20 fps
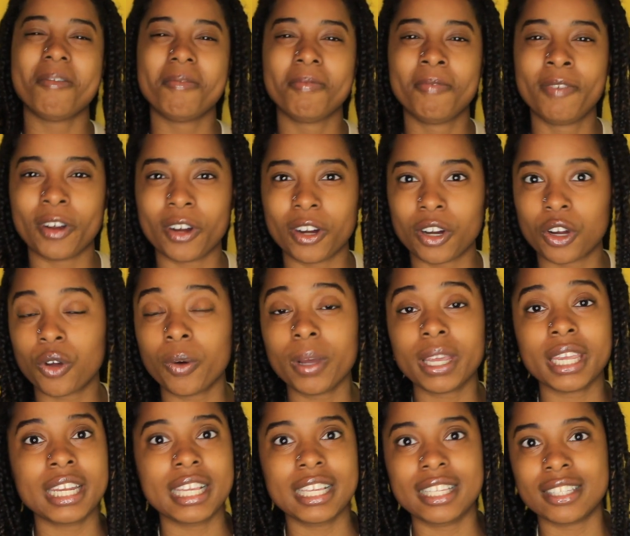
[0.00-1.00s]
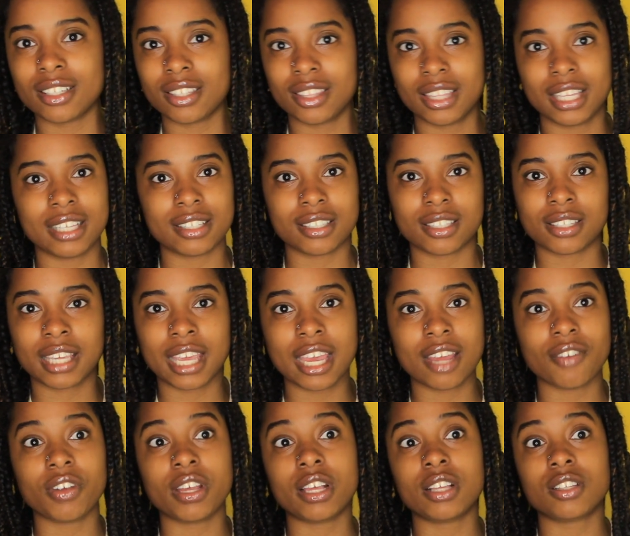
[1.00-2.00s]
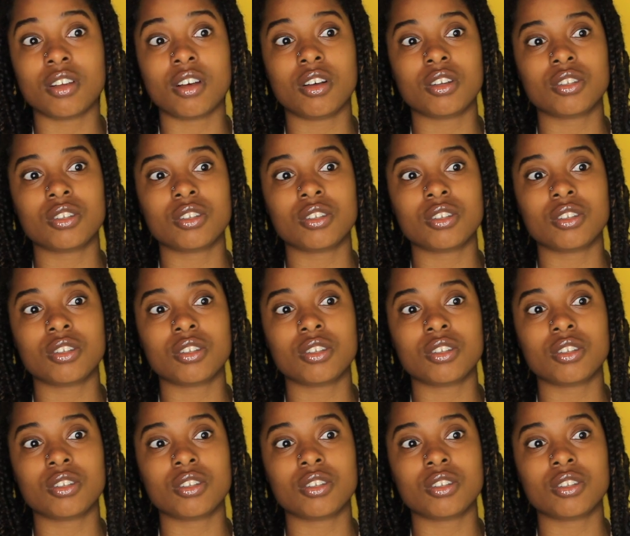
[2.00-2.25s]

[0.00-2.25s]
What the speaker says: for quick and easy things, Canva is